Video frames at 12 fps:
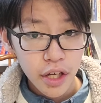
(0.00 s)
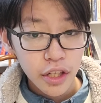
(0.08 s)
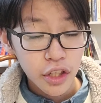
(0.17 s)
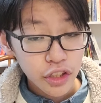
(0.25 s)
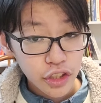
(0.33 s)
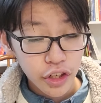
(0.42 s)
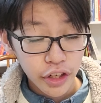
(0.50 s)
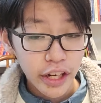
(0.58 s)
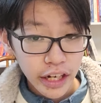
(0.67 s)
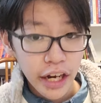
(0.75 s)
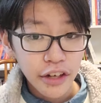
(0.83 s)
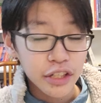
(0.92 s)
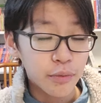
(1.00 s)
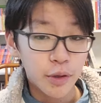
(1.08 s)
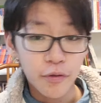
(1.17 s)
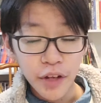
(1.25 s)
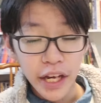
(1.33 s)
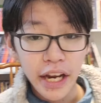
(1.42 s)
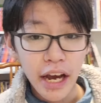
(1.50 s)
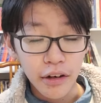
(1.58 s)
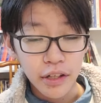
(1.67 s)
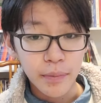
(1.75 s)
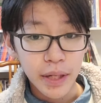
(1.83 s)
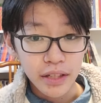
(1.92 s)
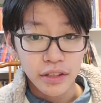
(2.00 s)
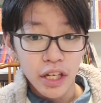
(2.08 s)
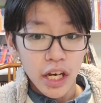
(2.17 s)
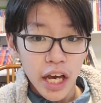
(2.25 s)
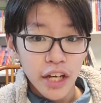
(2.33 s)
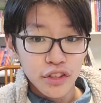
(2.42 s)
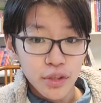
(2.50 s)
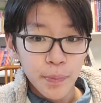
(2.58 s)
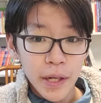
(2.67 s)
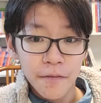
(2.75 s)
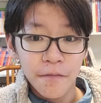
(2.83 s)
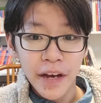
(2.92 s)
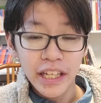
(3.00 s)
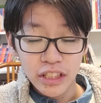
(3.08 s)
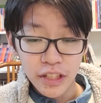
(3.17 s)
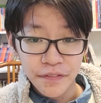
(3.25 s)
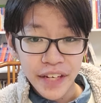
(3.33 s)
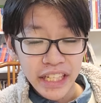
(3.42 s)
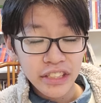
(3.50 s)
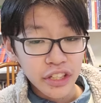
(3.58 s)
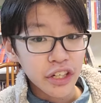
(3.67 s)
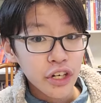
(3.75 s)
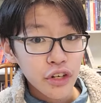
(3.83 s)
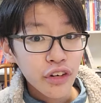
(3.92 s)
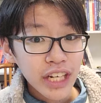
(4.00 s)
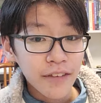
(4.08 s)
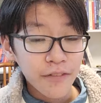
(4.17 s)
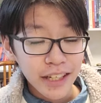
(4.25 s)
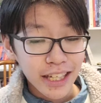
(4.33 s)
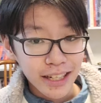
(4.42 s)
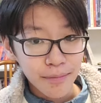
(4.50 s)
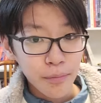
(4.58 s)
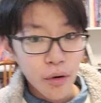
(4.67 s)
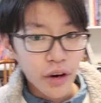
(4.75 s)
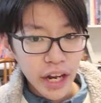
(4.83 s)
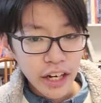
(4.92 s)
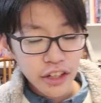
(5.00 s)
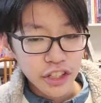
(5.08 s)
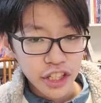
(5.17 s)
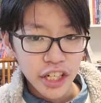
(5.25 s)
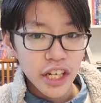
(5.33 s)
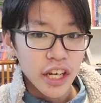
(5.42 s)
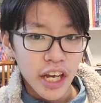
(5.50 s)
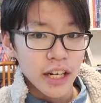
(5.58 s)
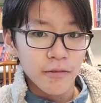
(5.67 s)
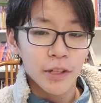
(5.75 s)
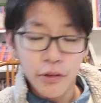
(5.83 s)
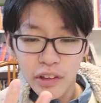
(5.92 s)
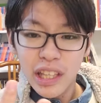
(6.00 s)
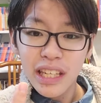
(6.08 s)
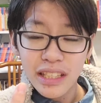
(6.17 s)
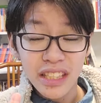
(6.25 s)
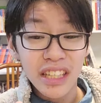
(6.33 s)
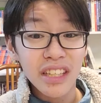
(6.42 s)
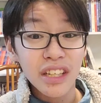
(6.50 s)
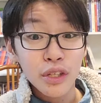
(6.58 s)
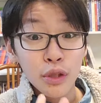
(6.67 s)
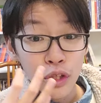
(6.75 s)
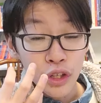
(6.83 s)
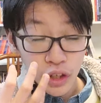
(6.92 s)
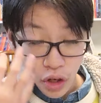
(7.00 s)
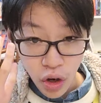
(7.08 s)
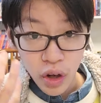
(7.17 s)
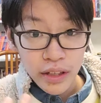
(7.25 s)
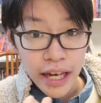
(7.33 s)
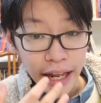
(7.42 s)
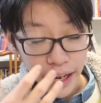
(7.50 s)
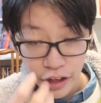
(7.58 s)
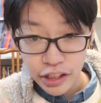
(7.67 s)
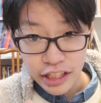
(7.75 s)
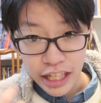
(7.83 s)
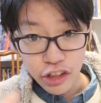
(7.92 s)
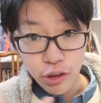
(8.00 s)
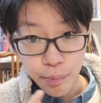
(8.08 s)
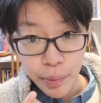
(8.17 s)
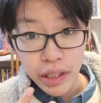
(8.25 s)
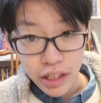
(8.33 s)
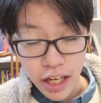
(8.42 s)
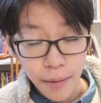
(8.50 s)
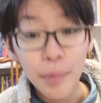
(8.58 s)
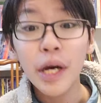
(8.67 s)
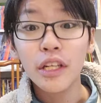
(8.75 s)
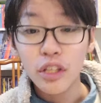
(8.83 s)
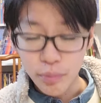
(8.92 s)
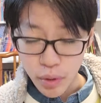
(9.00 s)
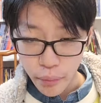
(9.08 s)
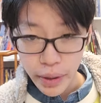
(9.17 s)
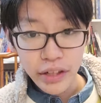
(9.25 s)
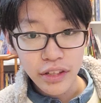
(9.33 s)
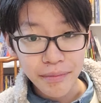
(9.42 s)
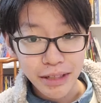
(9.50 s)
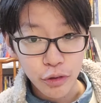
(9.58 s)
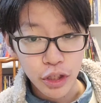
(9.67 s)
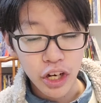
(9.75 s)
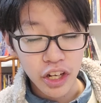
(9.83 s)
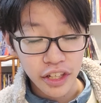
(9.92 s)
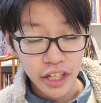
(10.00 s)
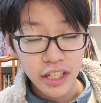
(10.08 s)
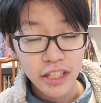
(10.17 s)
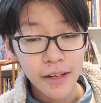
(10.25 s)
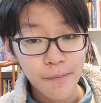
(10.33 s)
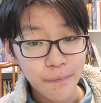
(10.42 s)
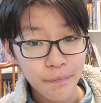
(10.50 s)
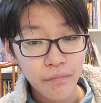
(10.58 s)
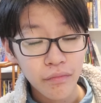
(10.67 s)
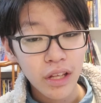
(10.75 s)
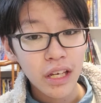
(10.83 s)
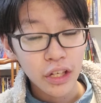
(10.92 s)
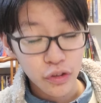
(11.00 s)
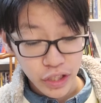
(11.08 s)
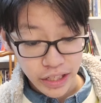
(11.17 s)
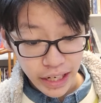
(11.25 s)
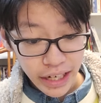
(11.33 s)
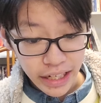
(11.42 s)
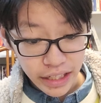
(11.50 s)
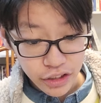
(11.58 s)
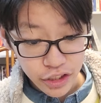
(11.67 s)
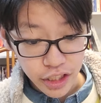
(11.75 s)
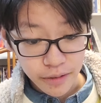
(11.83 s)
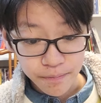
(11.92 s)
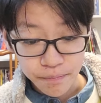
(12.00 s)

turns to kinetic energy when you fly it out. Because as you spin faster and faster, you're giving it more energy. And then when you release it, you turn all that energy that you built up, the momentum as we're calling it, into kinetic energy.